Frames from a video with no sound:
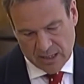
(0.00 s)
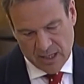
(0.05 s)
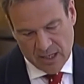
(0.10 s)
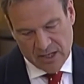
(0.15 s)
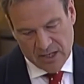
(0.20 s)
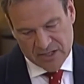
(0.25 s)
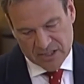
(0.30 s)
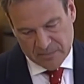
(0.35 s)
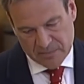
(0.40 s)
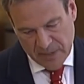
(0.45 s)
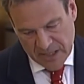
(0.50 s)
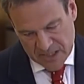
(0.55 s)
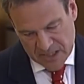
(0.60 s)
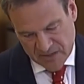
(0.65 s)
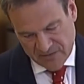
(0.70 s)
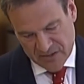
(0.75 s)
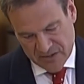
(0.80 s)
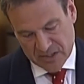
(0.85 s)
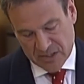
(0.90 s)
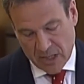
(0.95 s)
space for
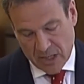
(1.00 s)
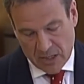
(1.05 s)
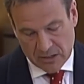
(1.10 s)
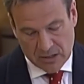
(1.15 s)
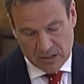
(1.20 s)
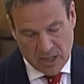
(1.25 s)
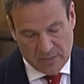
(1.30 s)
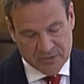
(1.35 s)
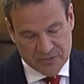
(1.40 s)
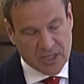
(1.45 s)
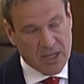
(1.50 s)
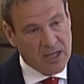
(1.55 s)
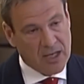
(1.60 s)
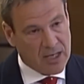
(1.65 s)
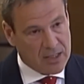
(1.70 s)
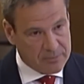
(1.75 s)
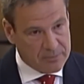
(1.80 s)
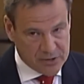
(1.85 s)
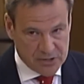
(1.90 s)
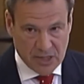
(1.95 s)
start-ups, and
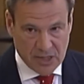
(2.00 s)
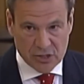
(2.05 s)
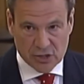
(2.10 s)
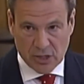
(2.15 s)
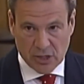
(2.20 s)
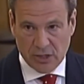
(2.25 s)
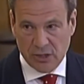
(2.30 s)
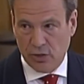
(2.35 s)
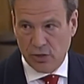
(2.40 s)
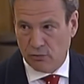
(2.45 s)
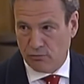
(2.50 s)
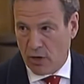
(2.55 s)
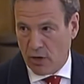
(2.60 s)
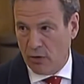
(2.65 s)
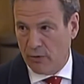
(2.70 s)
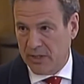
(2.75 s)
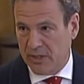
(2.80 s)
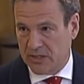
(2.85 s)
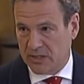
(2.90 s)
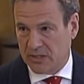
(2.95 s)
potentially a new
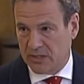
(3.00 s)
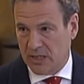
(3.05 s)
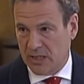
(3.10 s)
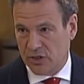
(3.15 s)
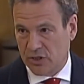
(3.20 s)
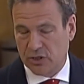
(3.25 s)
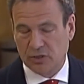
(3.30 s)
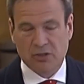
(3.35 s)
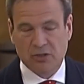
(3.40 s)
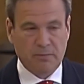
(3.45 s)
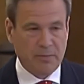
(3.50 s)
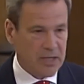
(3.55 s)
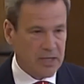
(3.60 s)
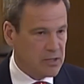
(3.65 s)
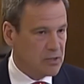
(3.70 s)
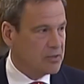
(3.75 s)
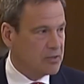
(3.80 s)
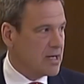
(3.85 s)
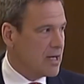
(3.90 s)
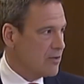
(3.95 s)
railway station, depending
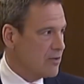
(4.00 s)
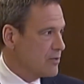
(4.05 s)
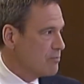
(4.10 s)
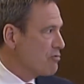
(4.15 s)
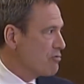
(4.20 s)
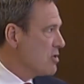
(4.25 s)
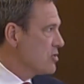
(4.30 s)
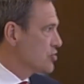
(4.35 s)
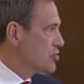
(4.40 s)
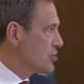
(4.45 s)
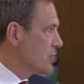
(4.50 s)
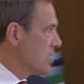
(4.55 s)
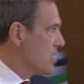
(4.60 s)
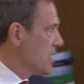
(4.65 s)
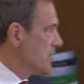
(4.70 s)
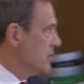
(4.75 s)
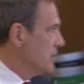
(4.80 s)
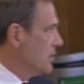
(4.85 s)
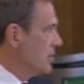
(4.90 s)
on how the branch line